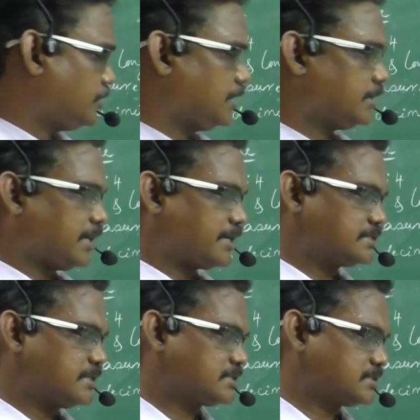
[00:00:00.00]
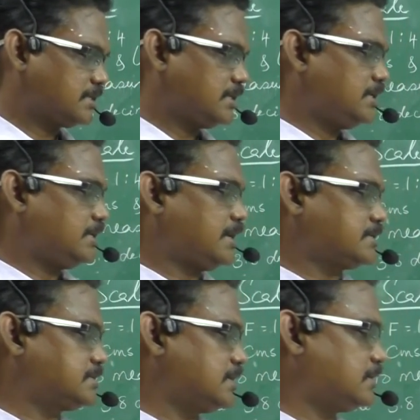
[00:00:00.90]
take exact scale and
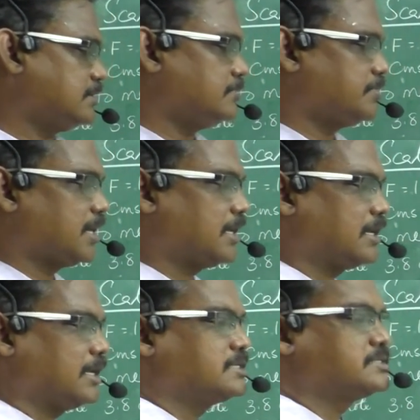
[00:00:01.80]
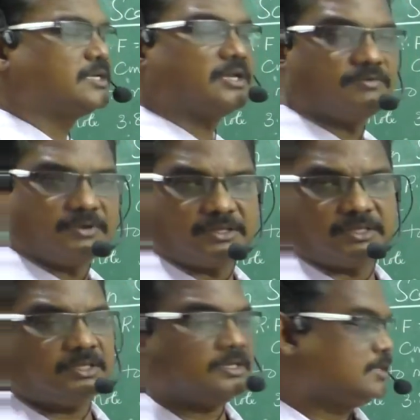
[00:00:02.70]
exact parallel lines and
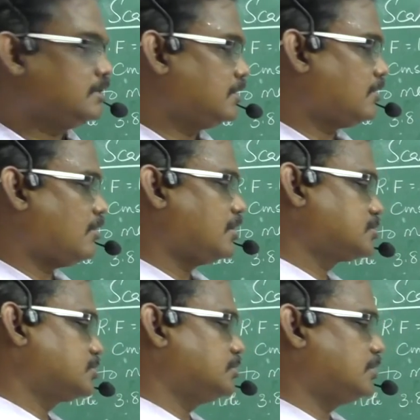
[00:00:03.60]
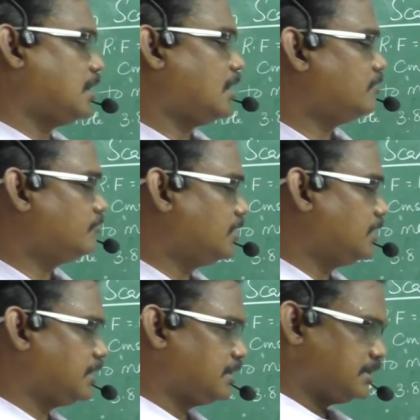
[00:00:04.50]
everything, all will
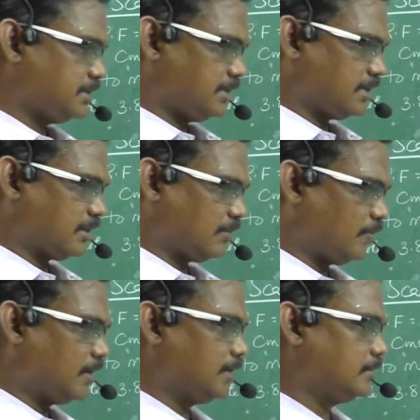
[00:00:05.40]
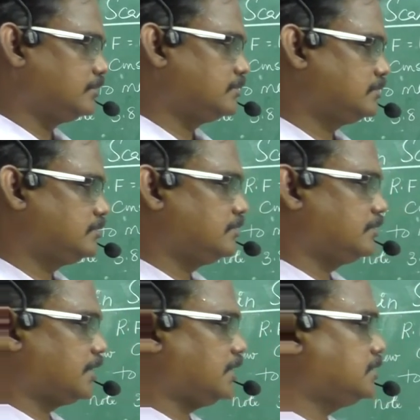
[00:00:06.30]
equal,
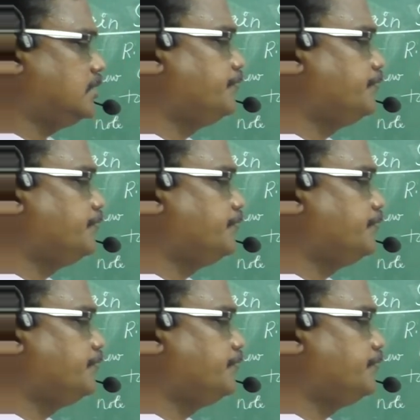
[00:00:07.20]
right?